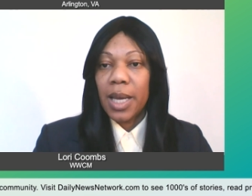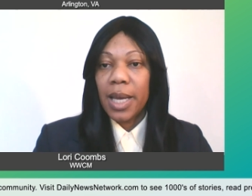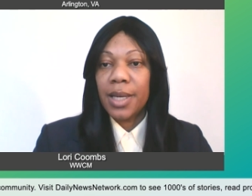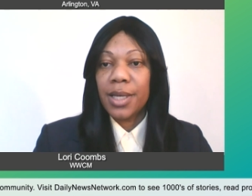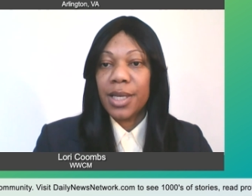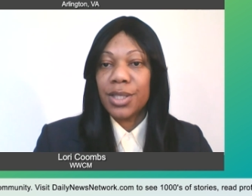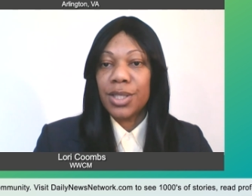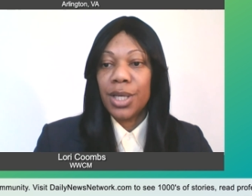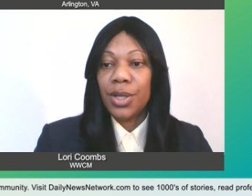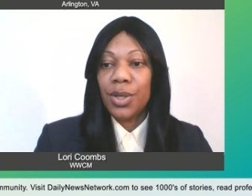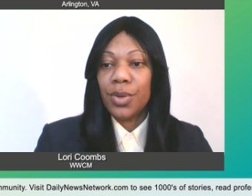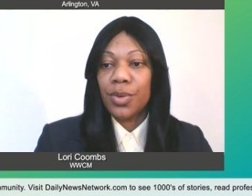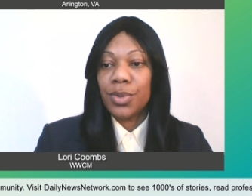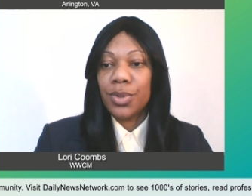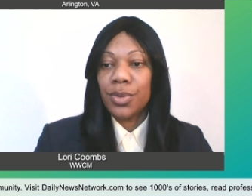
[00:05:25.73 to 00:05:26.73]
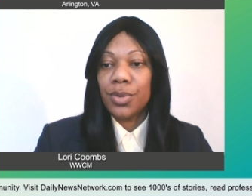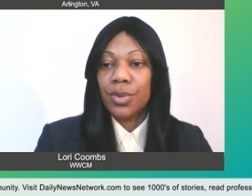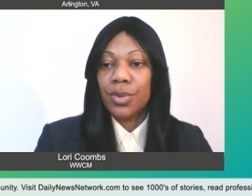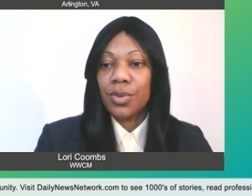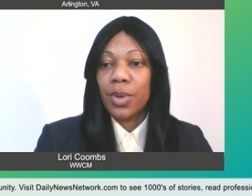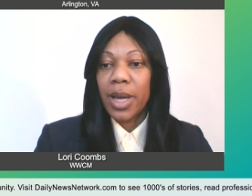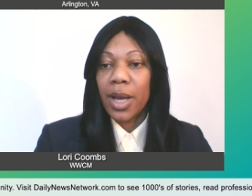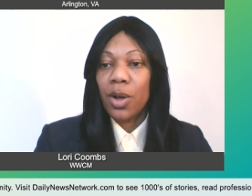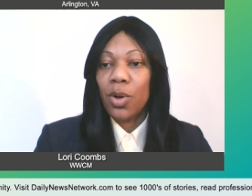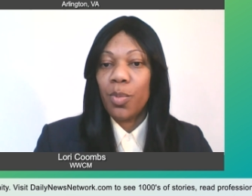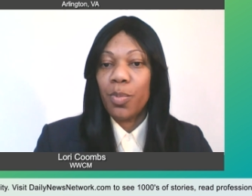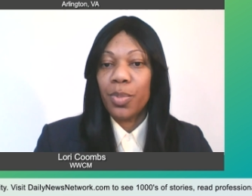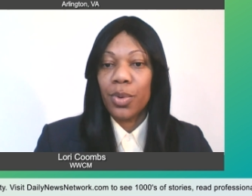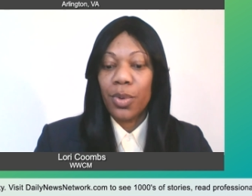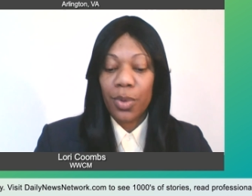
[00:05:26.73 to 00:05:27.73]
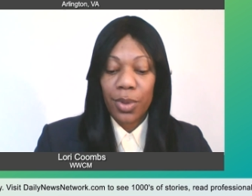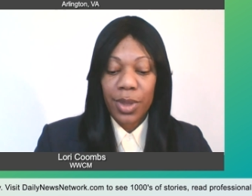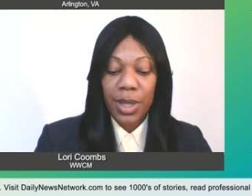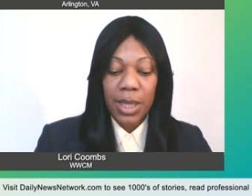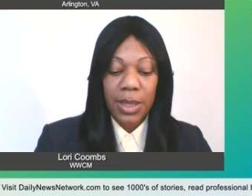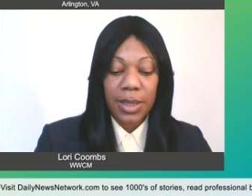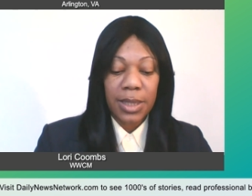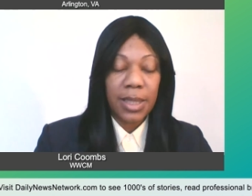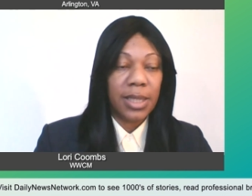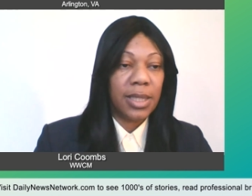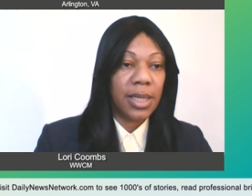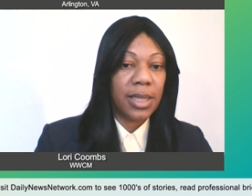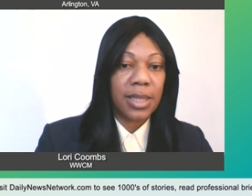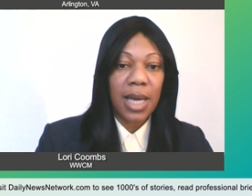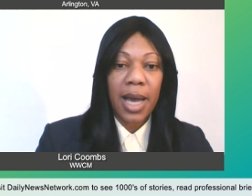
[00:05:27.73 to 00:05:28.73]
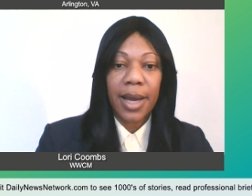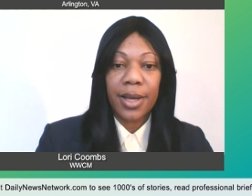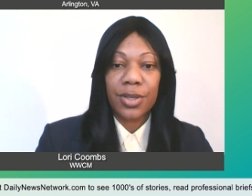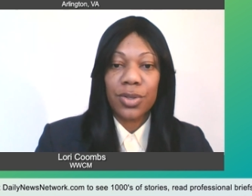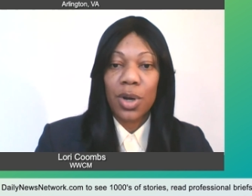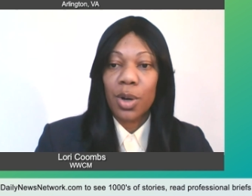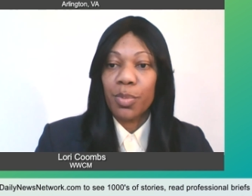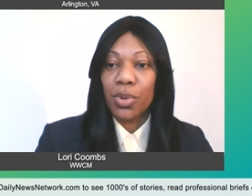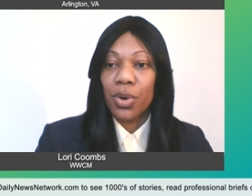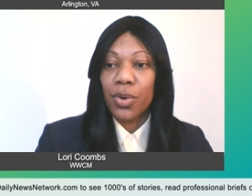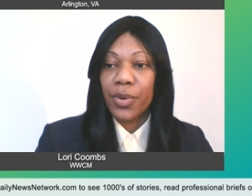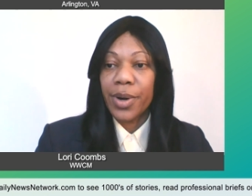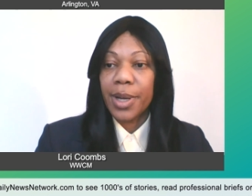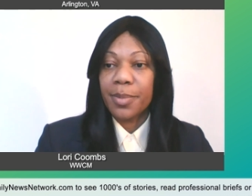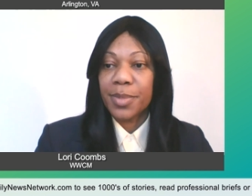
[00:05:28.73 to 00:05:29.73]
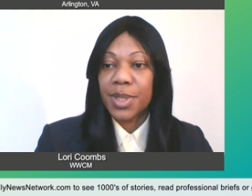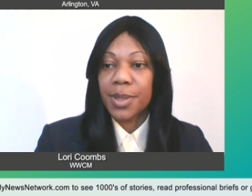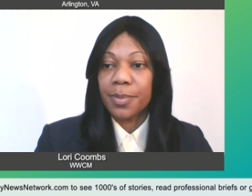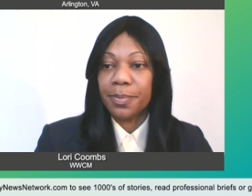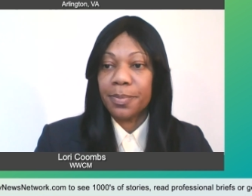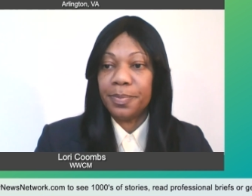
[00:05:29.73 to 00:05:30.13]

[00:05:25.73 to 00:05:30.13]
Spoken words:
and continue to help the C6 ISR programs.